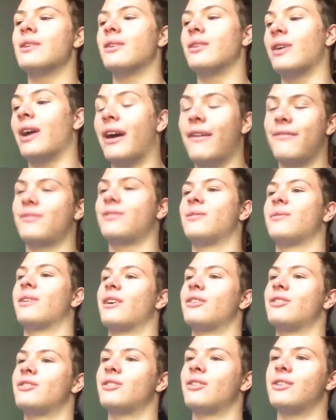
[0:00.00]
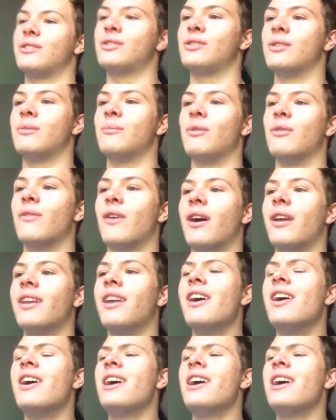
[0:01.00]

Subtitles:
You have to catch the legend and move on.